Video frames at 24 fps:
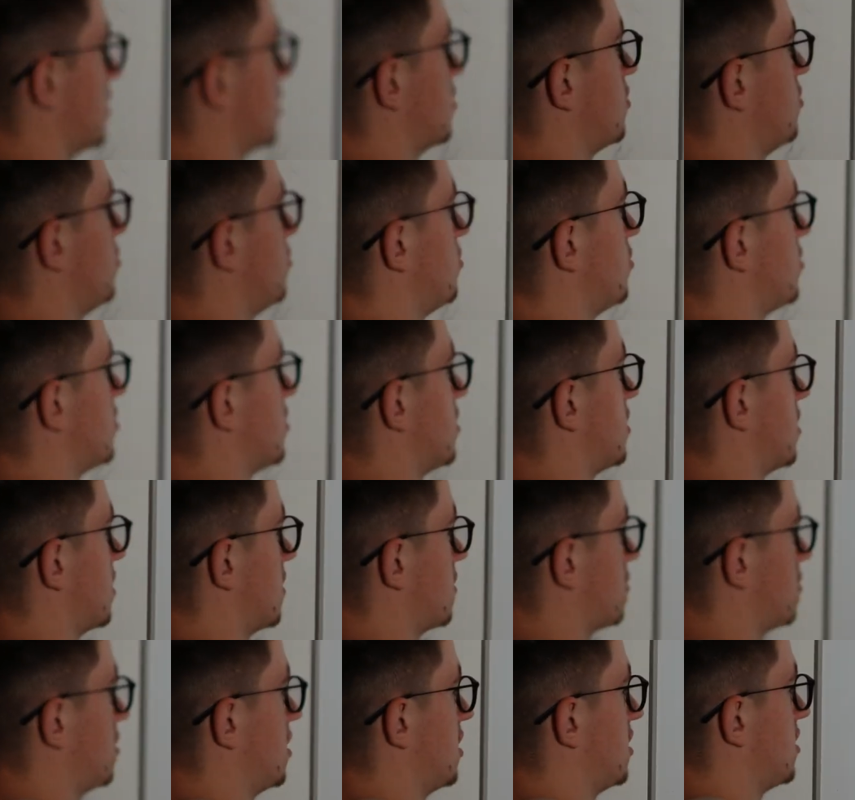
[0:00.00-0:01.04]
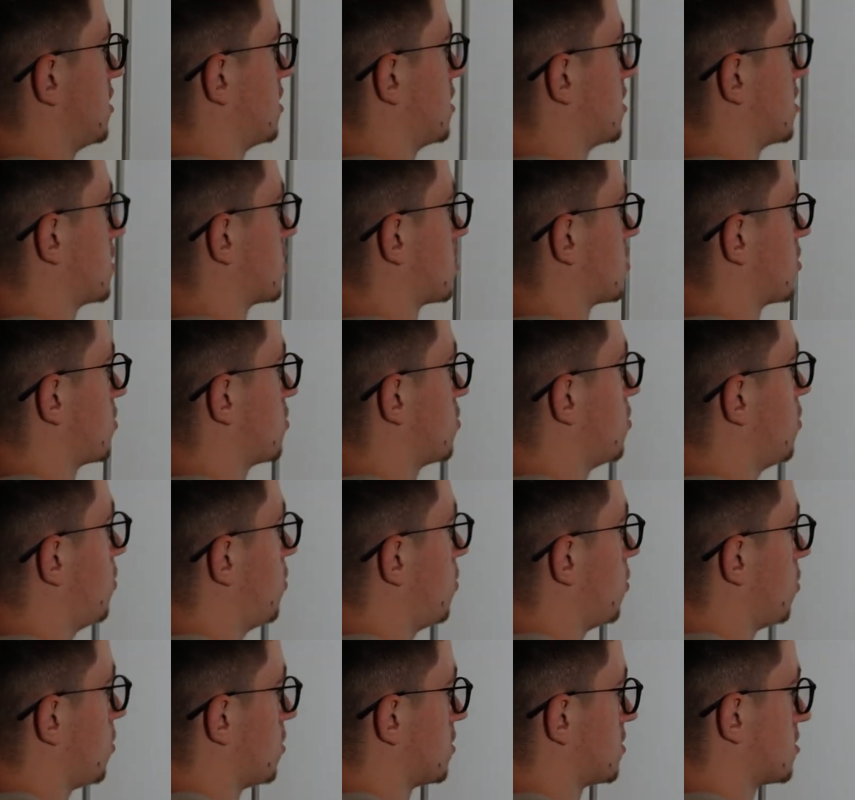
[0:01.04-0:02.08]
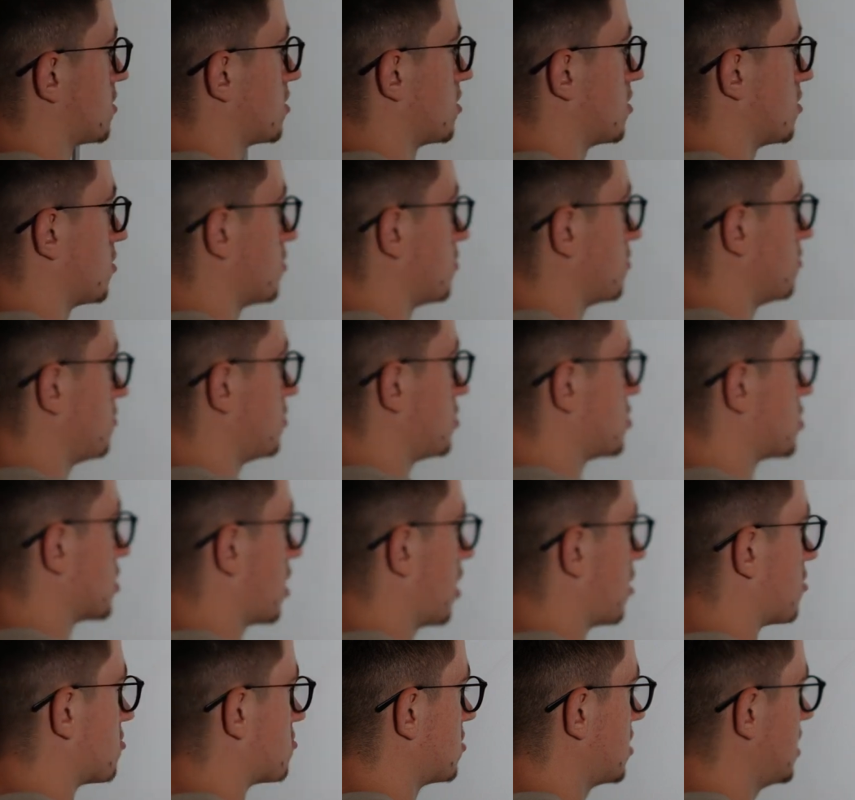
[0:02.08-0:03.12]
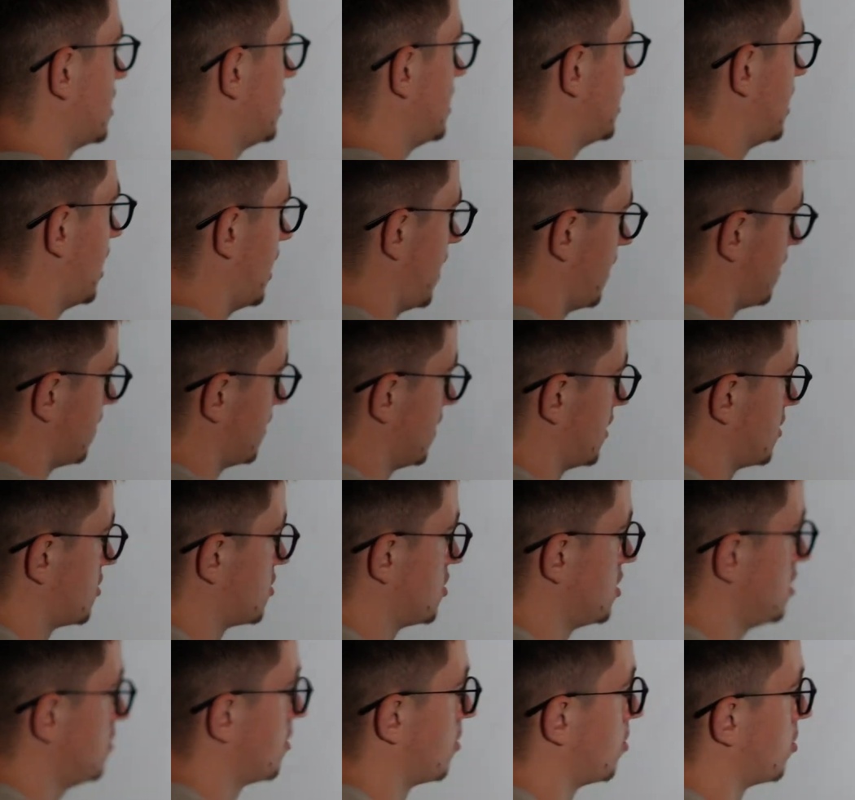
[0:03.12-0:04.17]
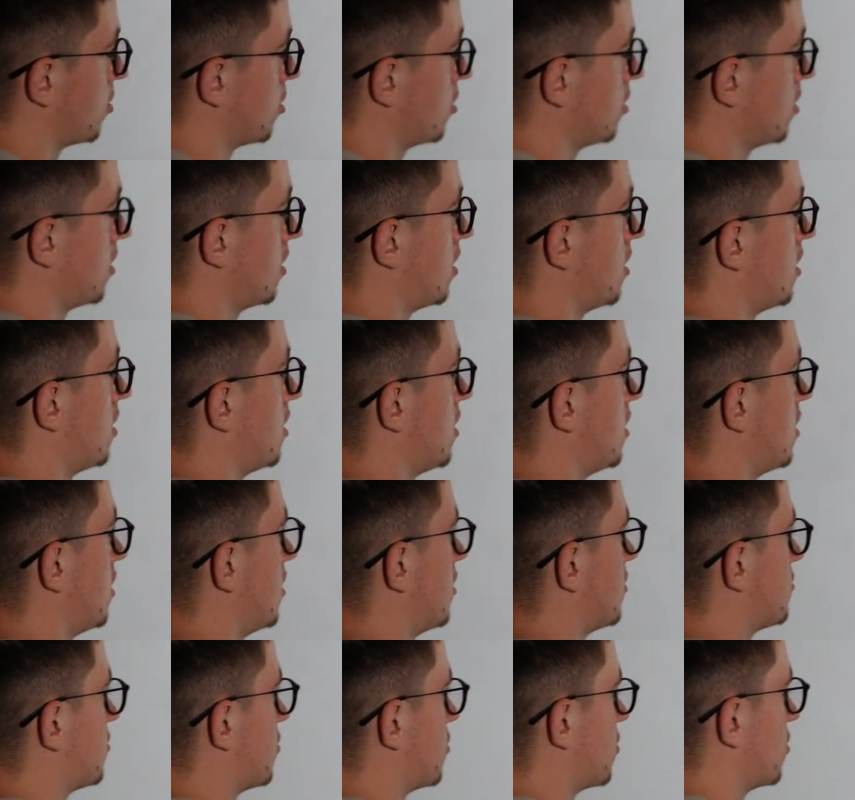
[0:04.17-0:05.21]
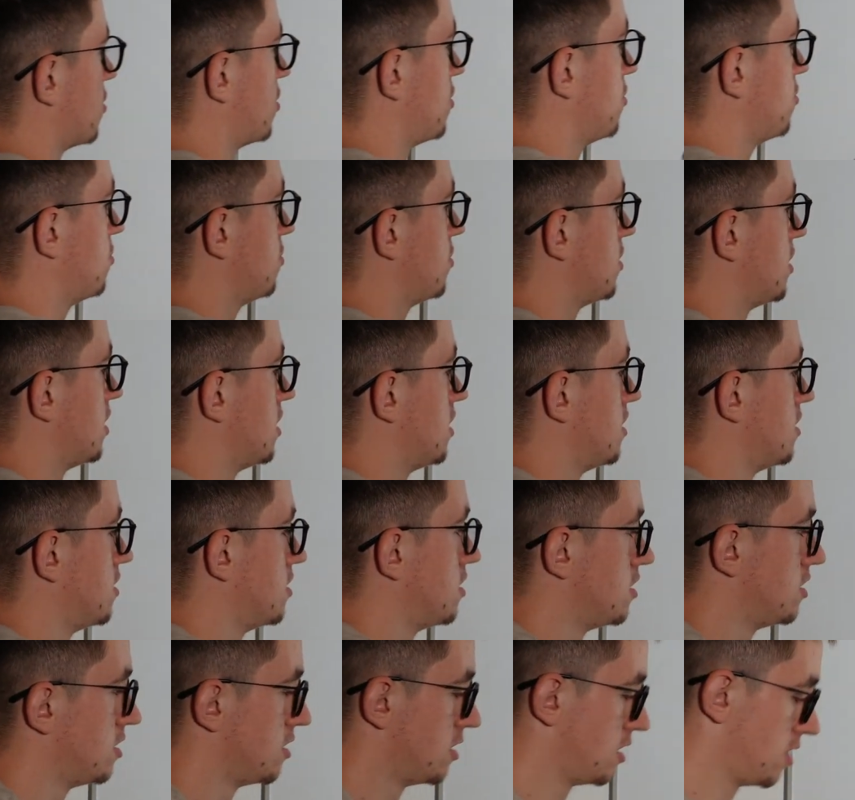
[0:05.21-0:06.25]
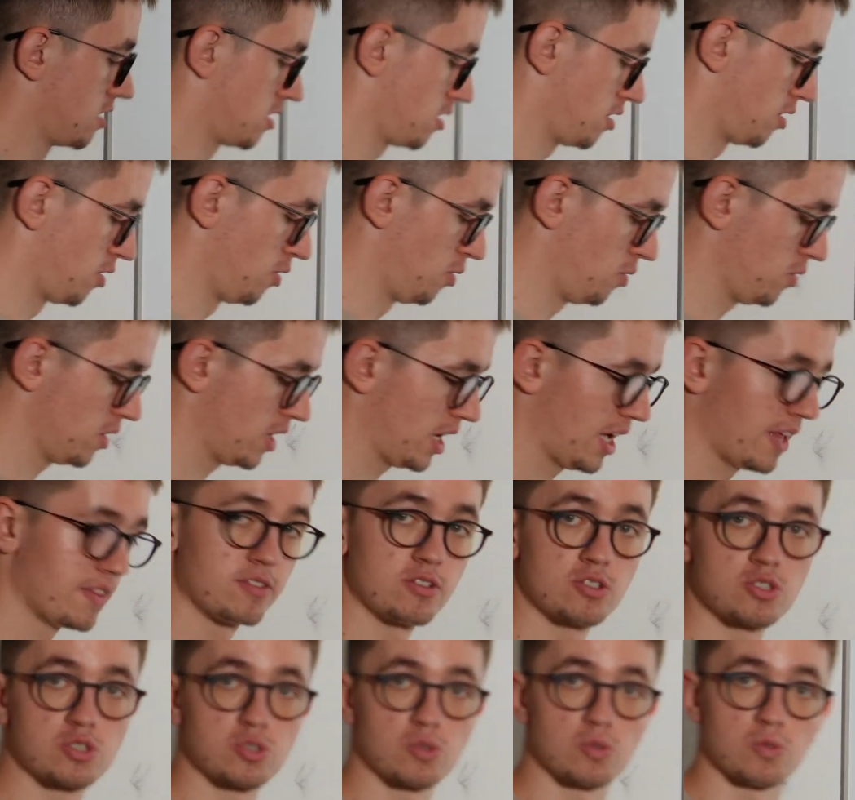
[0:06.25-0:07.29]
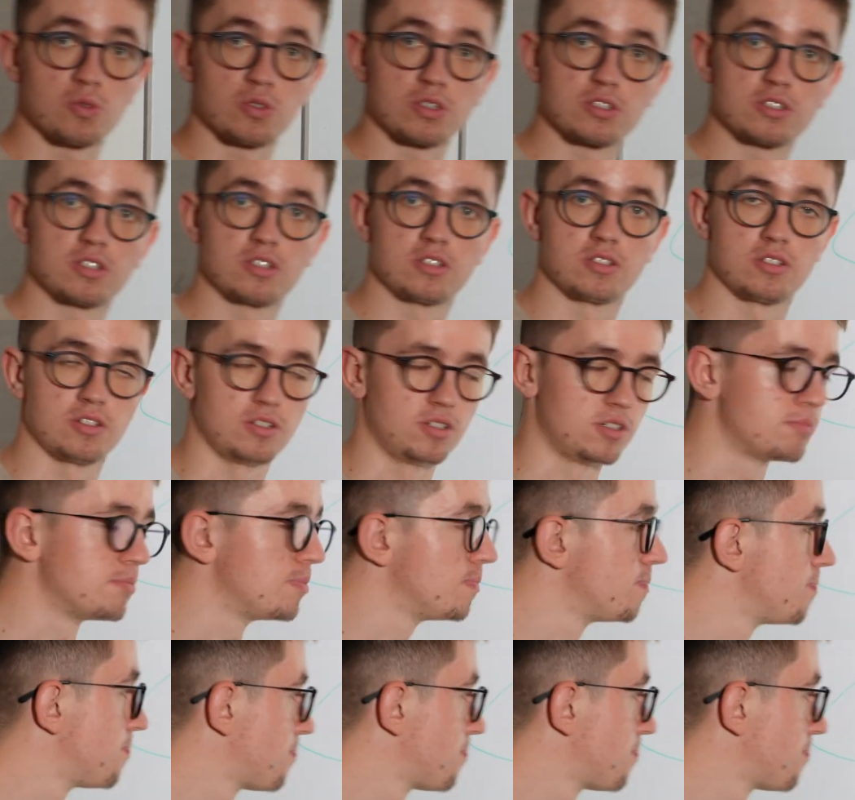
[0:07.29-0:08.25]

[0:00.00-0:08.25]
good in creating goals which are real and achievable for you in the long and short term